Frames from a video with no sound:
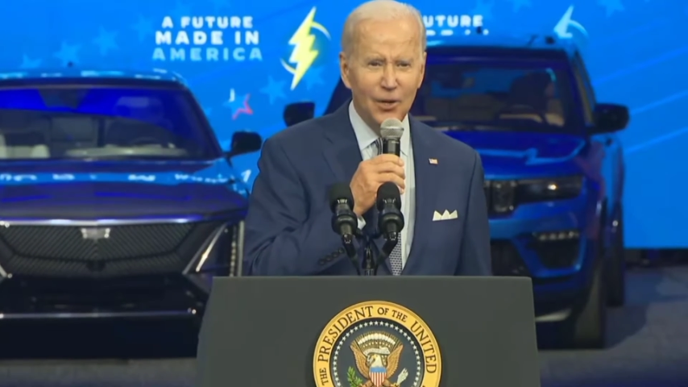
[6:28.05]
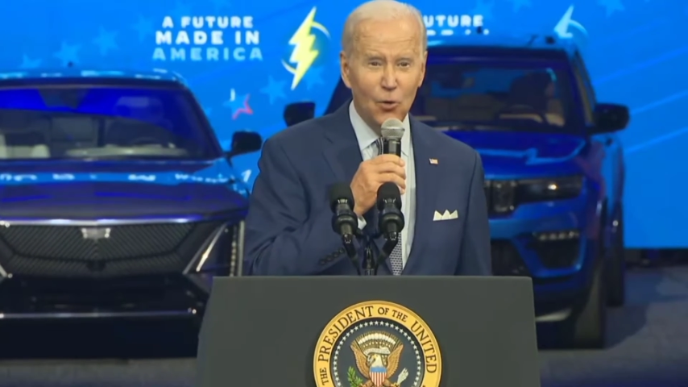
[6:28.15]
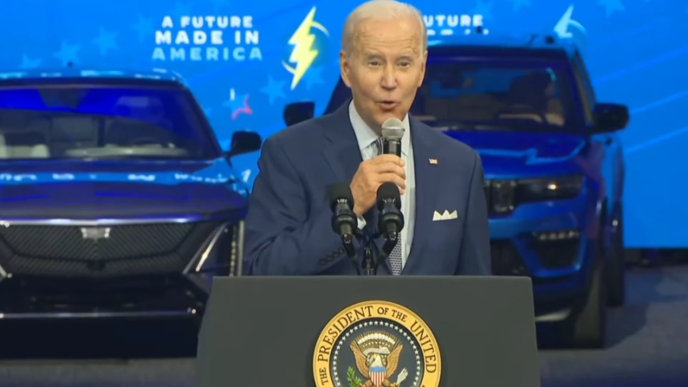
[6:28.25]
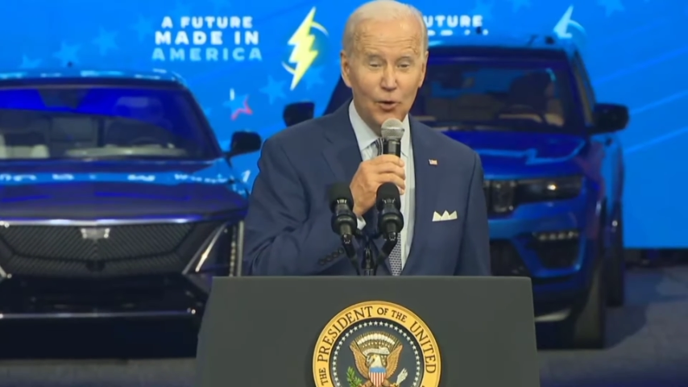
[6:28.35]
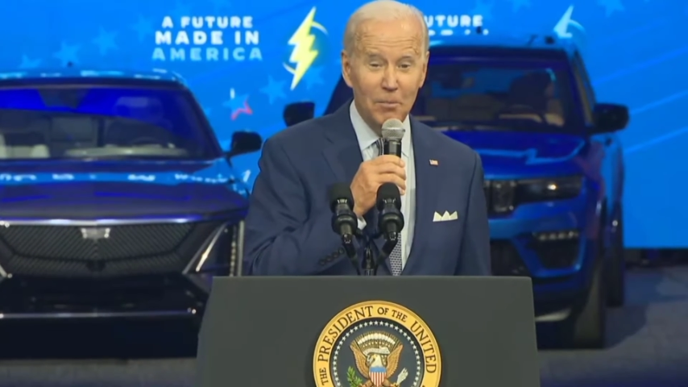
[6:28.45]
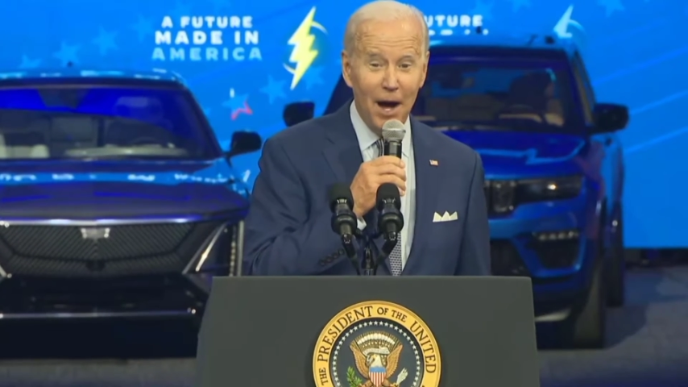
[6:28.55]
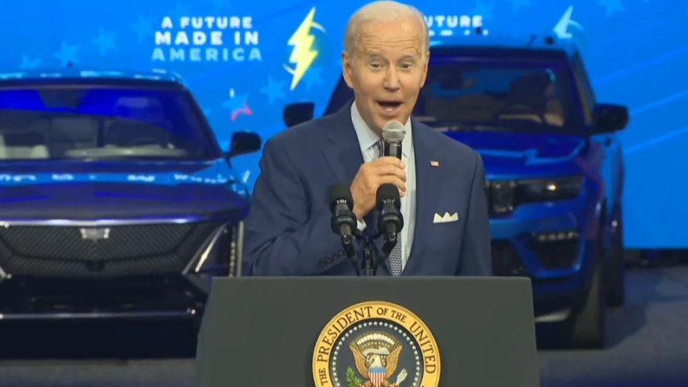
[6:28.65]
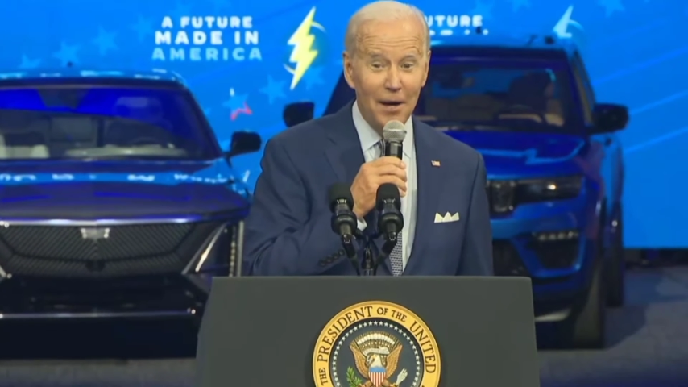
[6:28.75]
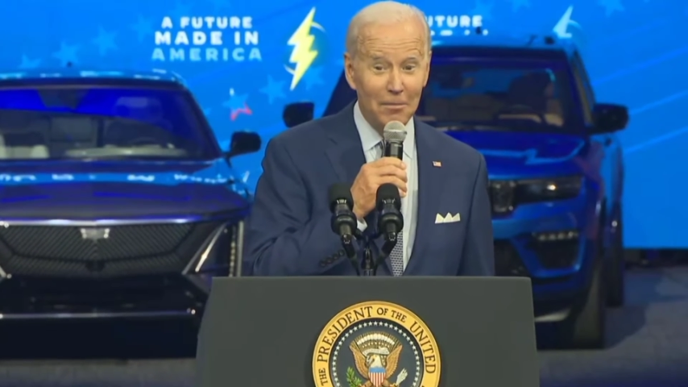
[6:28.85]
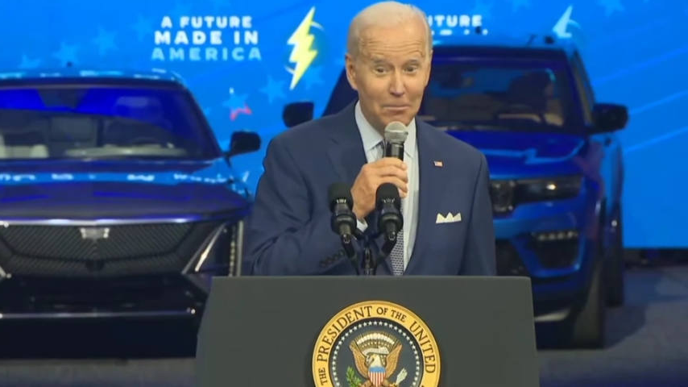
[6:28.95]
quarter
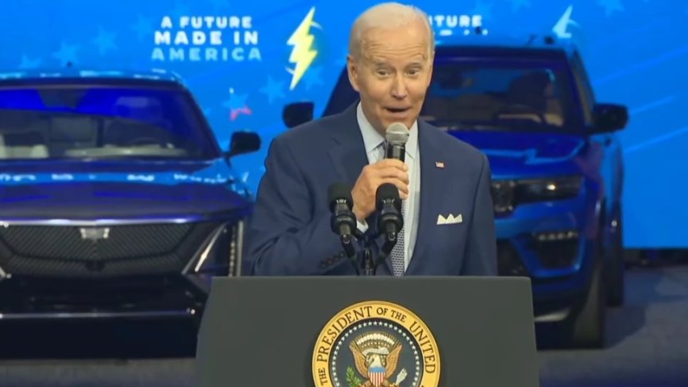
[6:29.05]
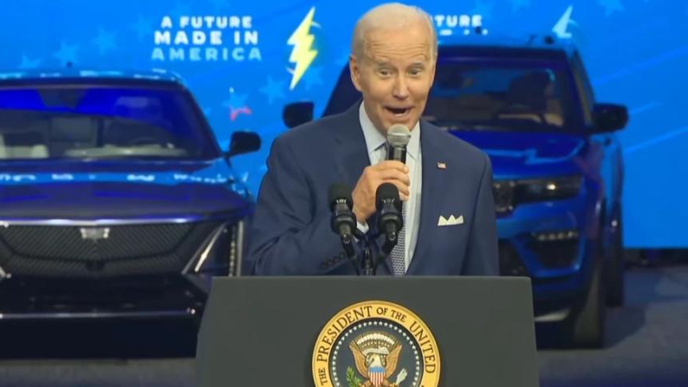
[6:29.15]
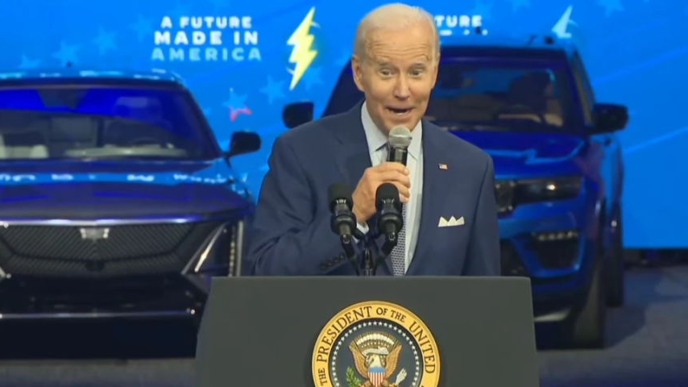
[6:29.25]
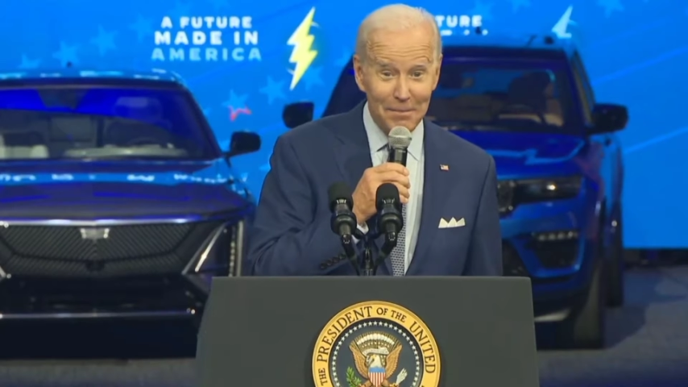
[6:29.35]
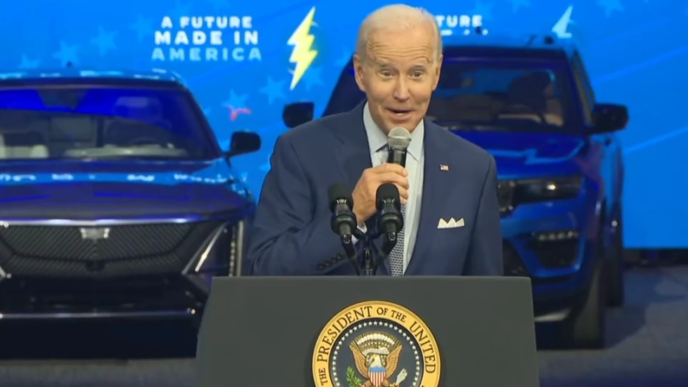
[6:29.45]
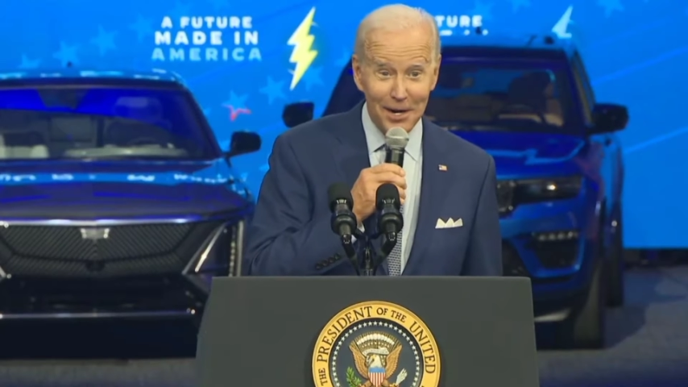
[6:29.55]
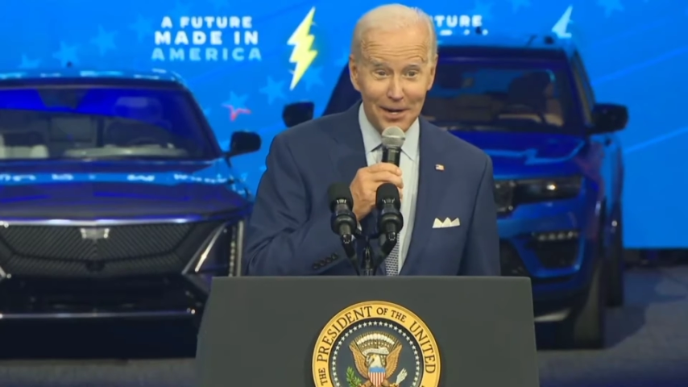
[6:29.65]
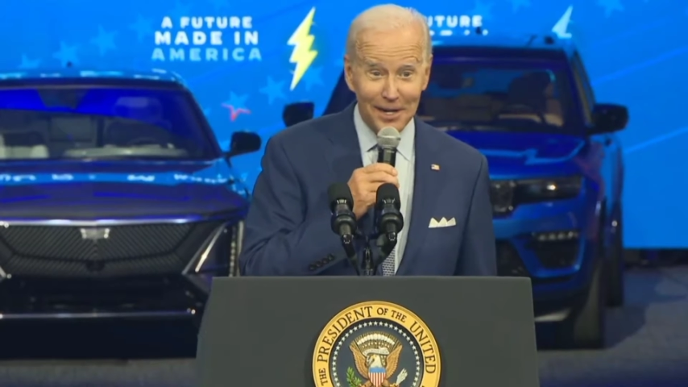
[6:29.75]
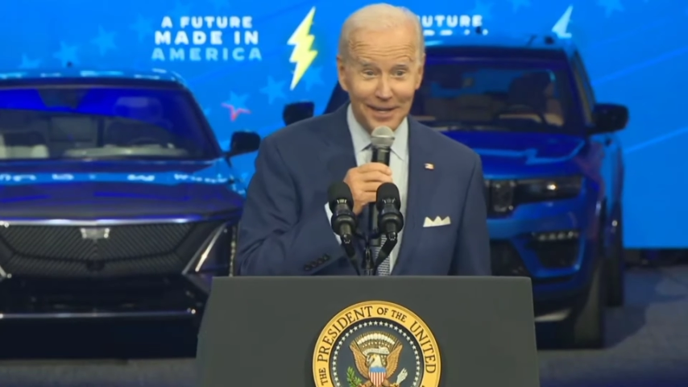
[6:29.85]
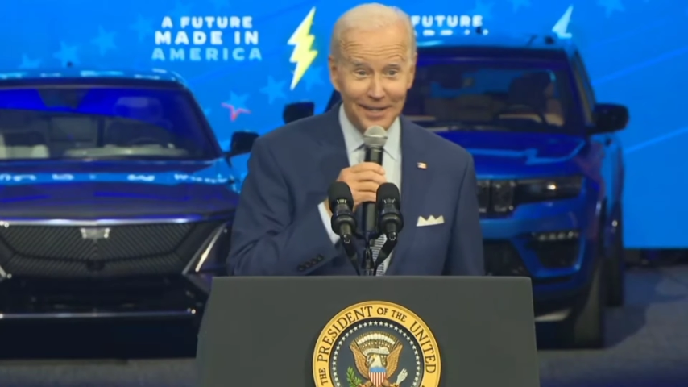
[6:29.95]
mile, buy
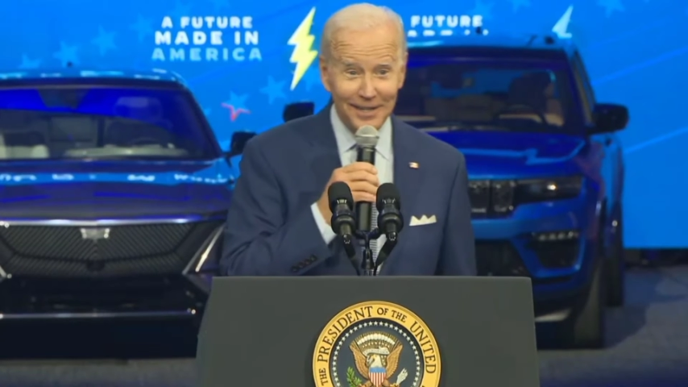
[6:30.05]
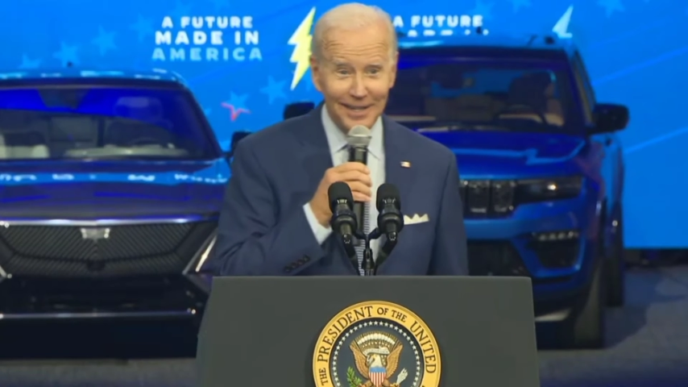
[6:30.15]
American.